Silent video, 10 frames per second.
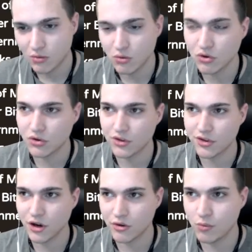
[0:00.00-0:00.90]
will
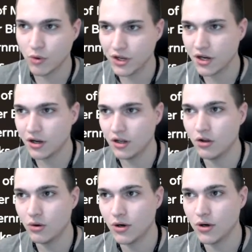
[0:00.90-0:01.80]
start working on a
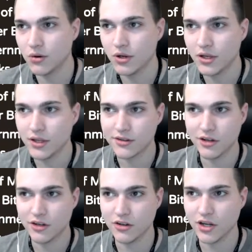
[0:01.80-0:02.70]
logo,
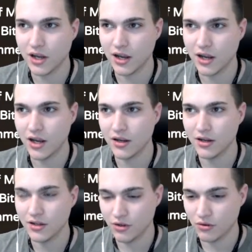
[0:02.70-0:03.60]
start,
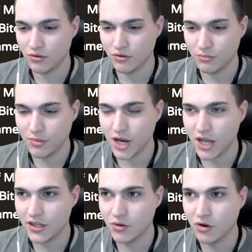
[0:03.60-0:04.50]
you know, by
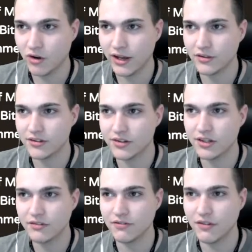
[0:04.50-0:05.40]
the URL,
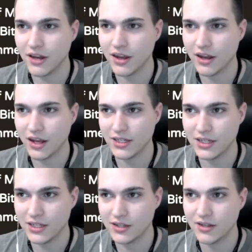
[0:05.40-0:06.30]
solidify that
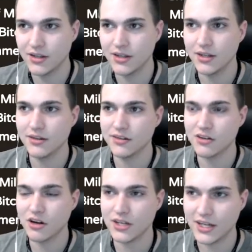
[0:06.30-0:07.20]
idea and
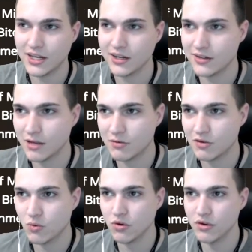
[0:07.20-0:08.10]
start taking steps
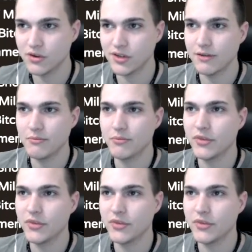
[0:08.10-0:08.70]
towards it.